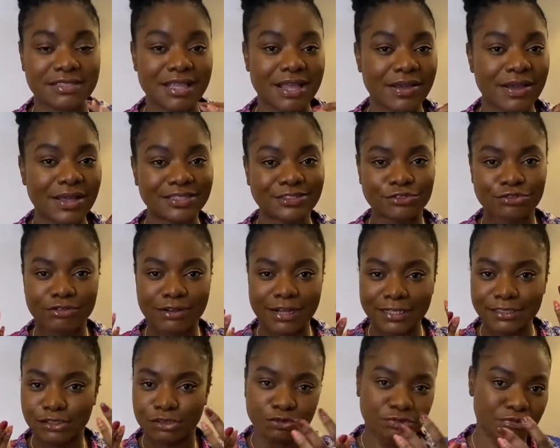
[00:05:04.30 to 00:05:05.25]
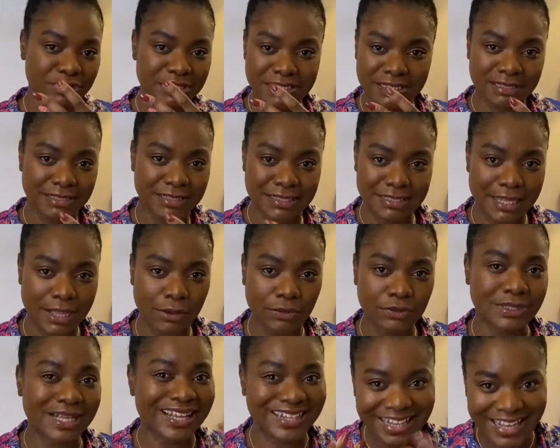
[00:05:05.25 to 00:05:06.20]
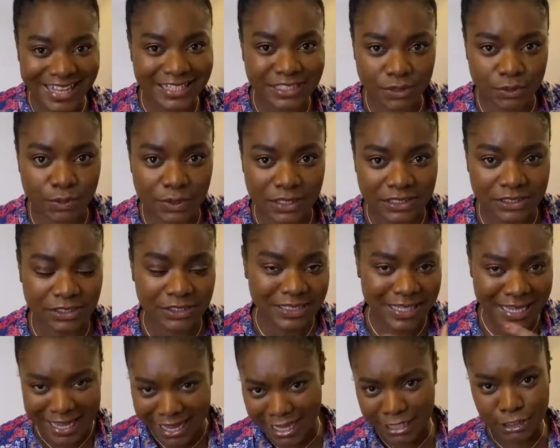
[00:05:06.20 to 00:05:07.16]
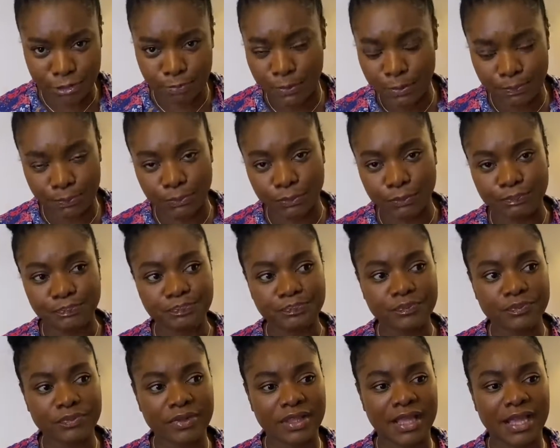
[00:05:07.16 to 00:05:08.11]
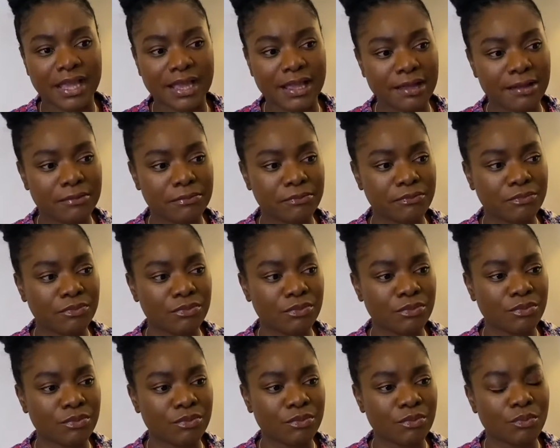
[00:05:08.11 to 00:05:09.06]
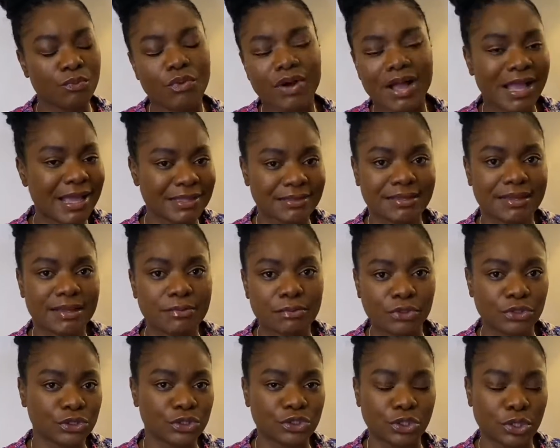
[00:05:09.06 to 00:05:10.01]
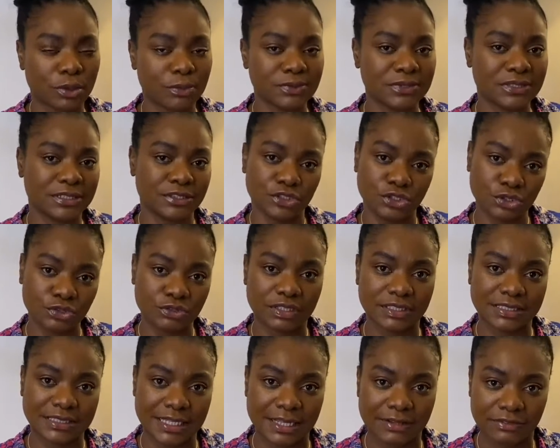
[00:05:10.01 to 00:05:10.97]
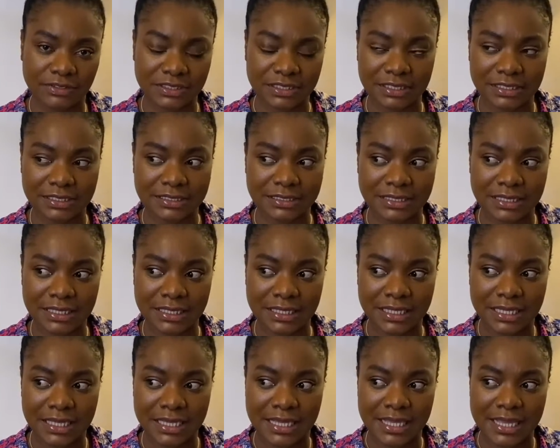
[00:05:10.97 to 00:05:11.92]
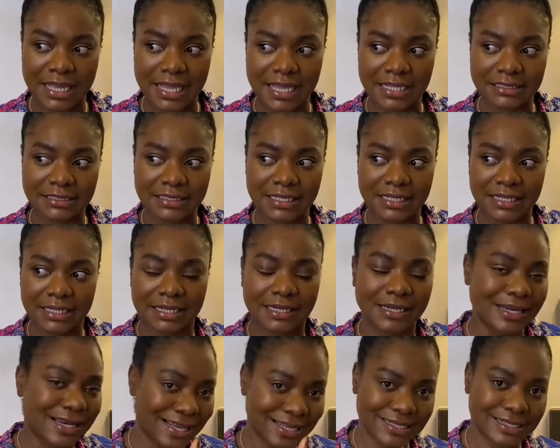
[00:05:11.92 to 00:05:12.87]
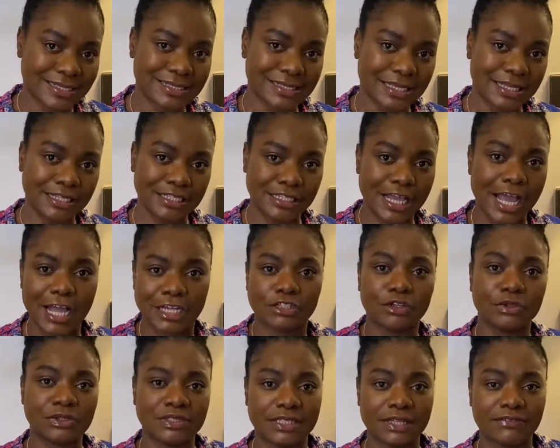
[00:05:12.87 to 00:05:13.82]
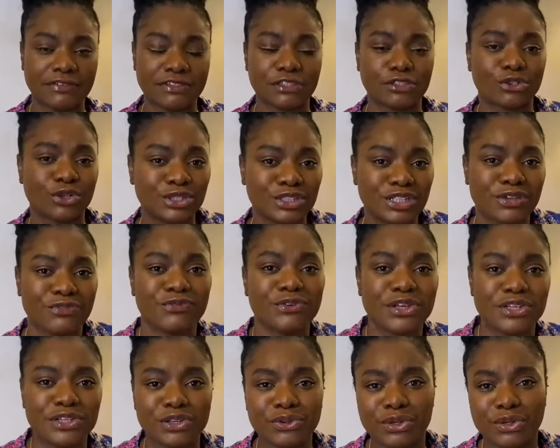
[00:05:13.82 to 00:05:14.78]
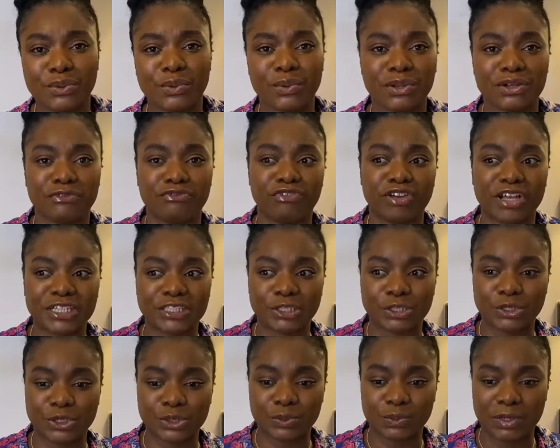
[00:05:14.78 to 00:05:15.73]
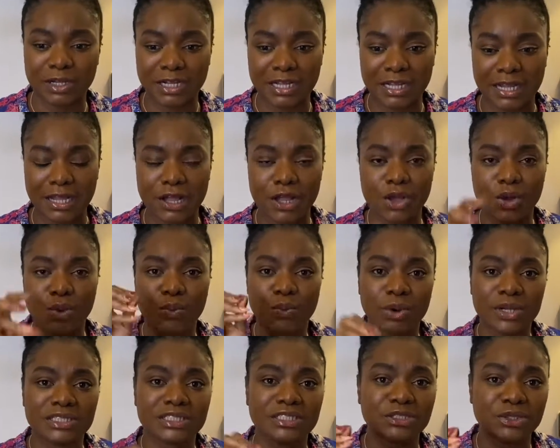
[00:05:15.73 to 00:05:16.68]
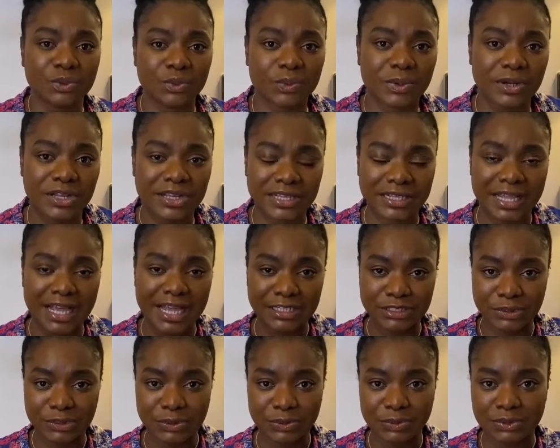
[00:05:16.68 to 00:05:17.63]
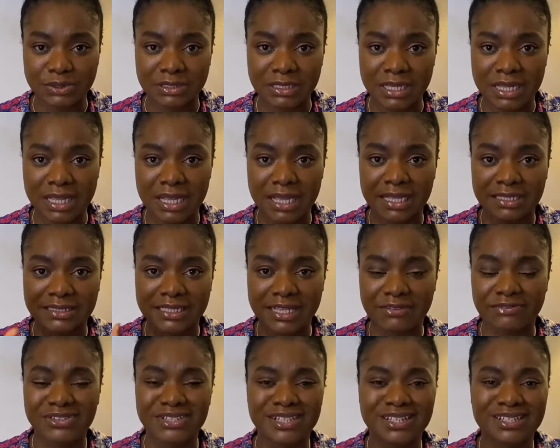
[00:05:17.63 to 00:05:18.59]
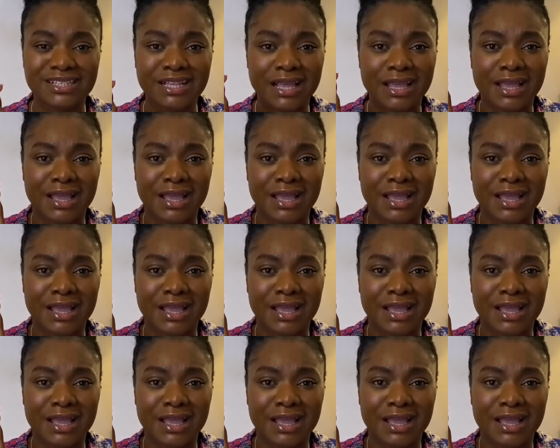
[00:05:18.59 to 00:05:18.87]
Now, I tried to reason this out and ask questions. I asked people, why are there more jobs in children's services and less in adult services? Because if you're a newly qualified social worker wanting to work in adult services,